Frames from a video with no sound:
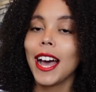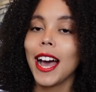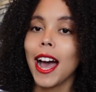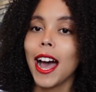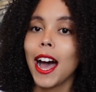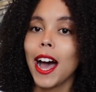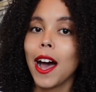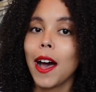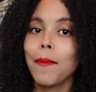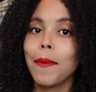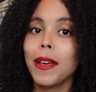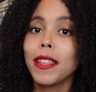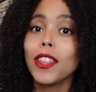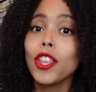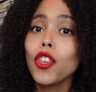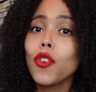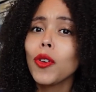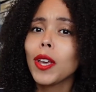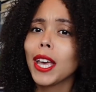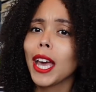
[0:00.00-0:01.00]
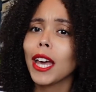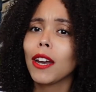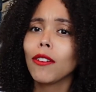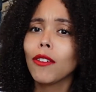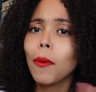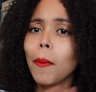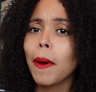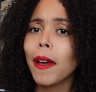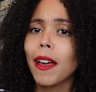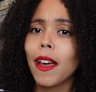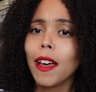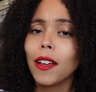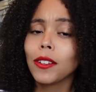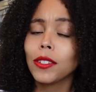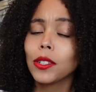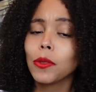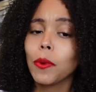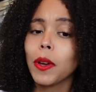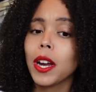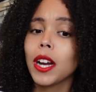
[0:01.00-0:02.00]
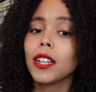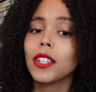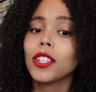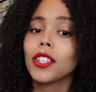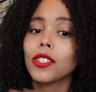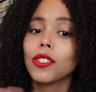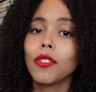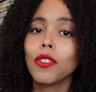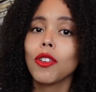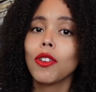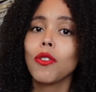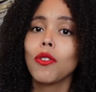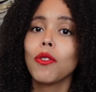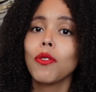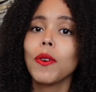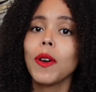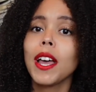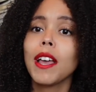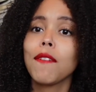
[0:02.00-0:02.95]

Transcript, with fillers: um, in the U K, I don't know about elsewhere, just so you know,